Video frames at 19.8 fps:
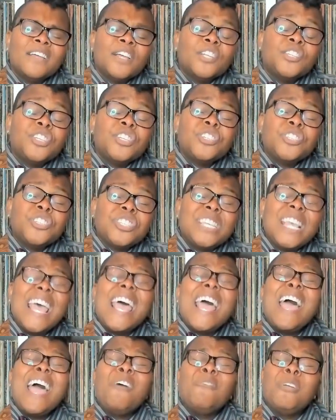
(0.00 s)
just
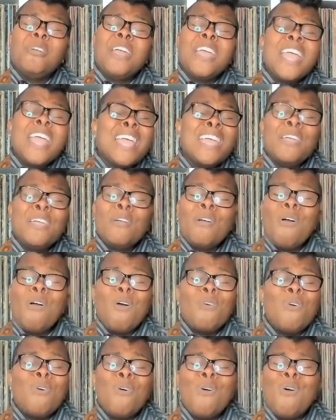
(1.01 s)
carrying
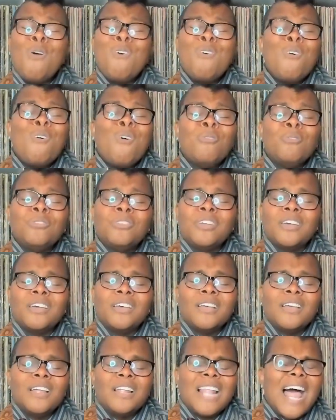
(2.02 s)
on
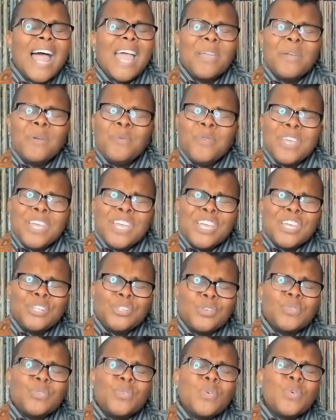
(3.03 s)
like we
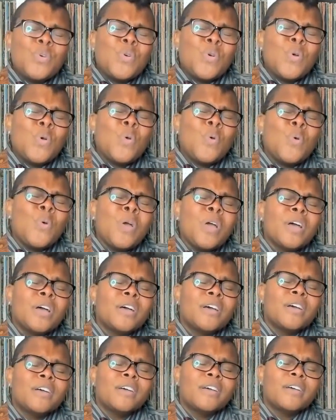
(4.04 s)
do.
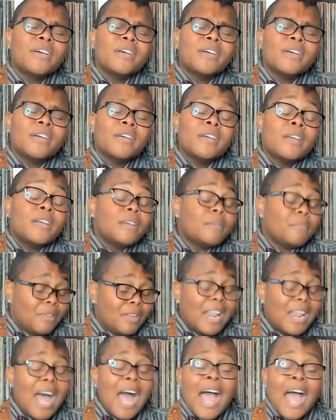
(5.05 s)

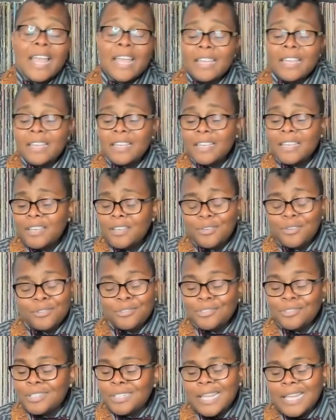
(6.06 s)
But I
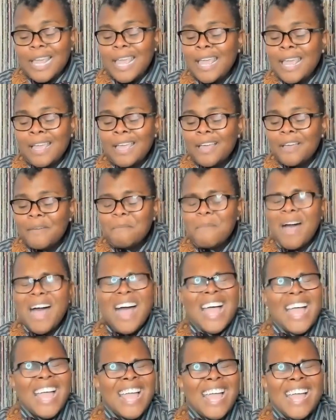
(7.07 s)
couldn't take
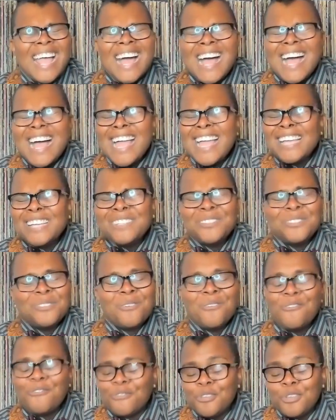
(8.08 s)
my eyes
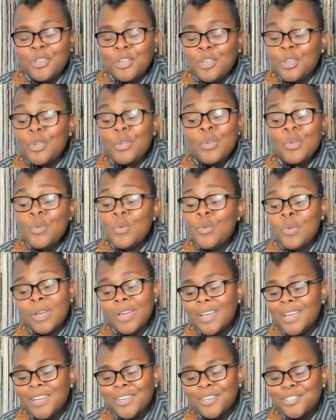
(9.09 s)
off of you.
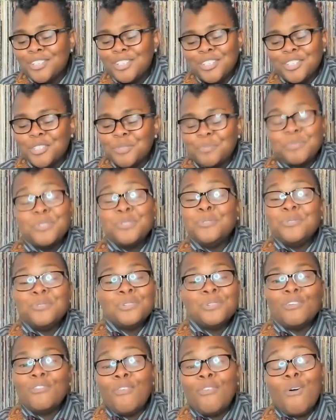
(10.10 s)
She's
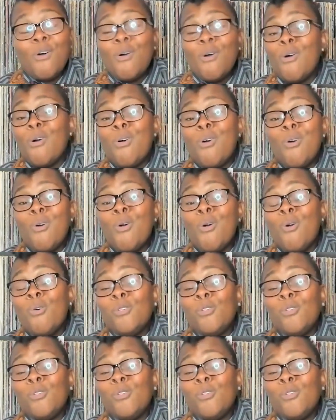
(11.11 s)
beautiful,